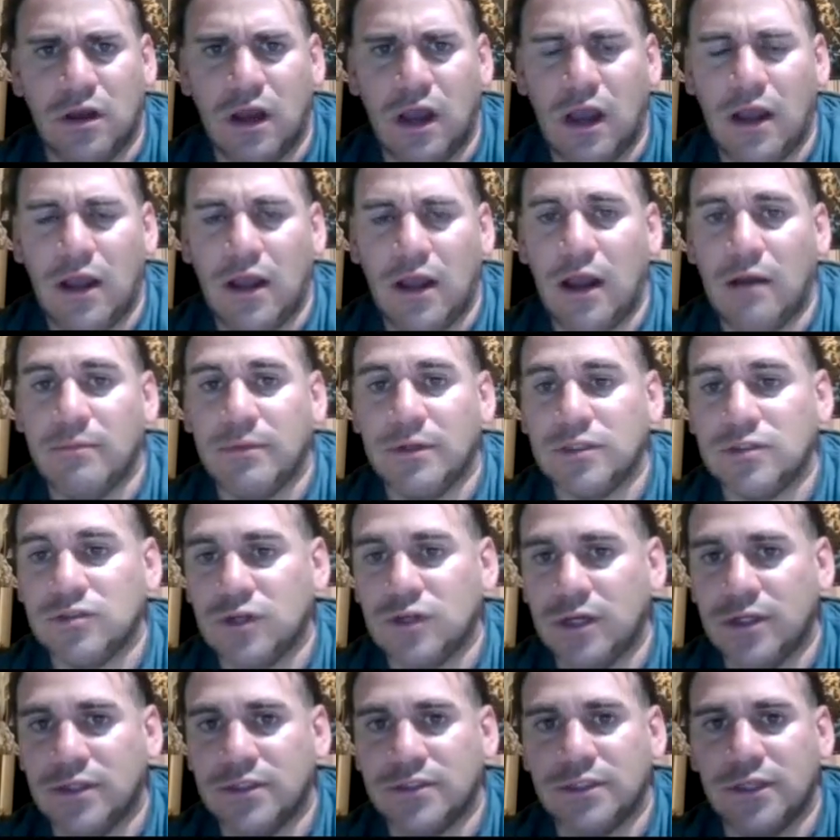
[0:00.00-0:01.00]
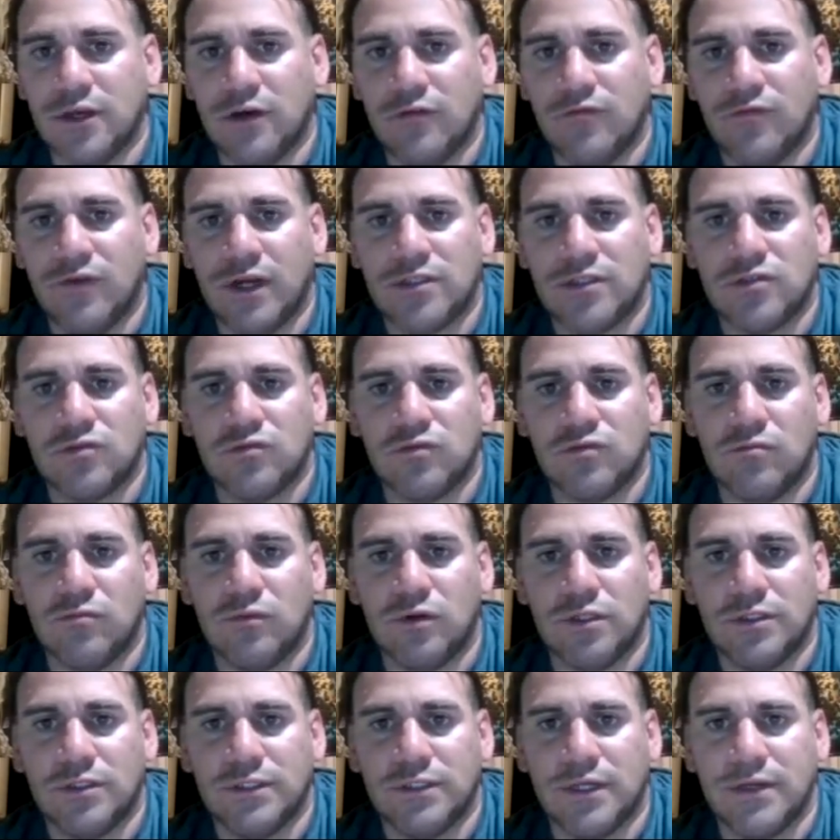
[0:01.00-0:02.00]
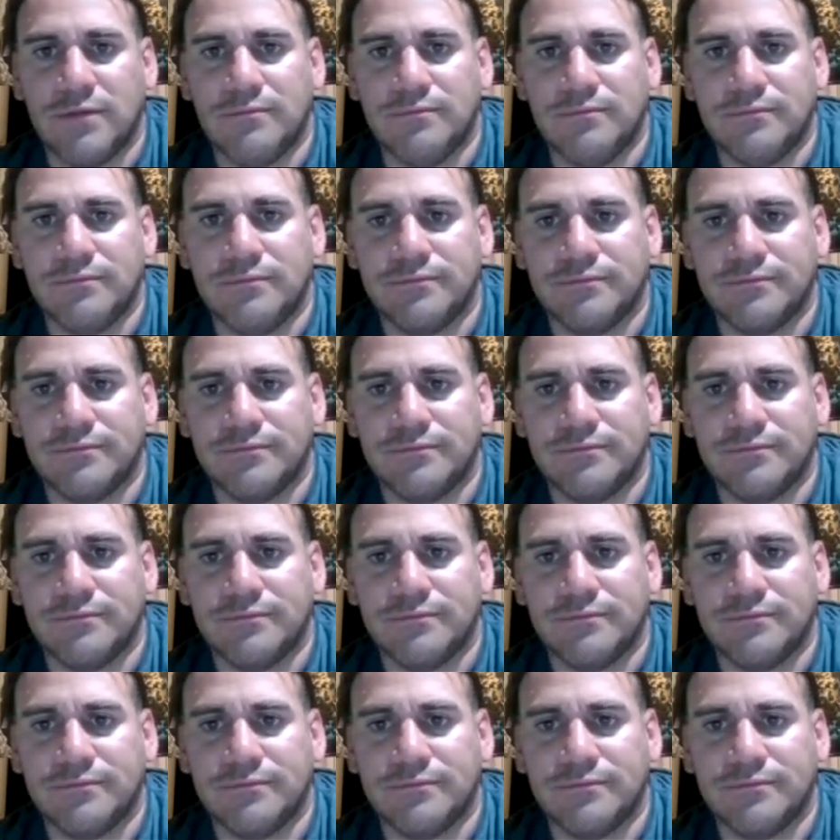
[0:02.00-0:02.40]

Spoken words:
I'm going to try the scale factor one more time.